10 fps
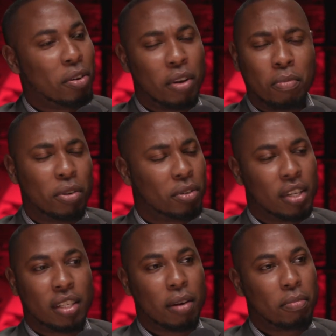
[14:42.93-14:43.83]
and you're able to
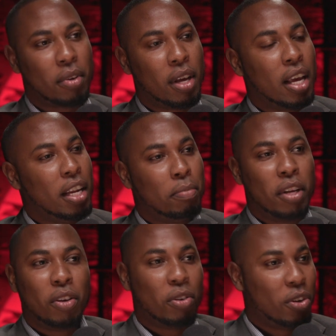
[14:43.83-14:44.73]
set up
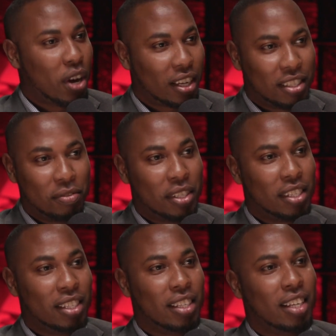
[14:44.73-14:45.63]
depending on your
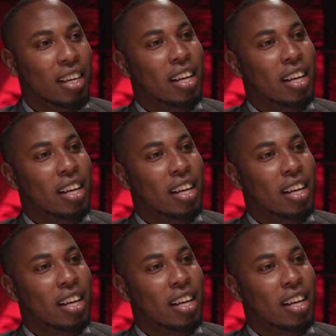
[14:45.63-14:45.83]
activity